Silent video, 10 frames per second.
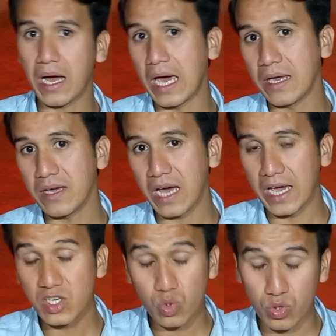
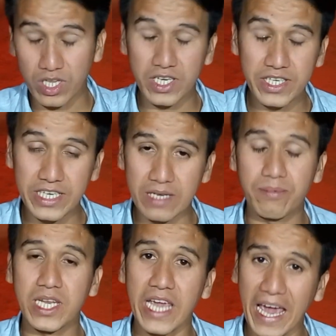I totally
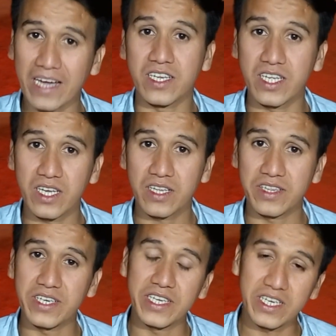deeply agree
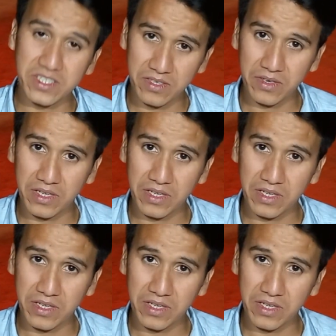that yes,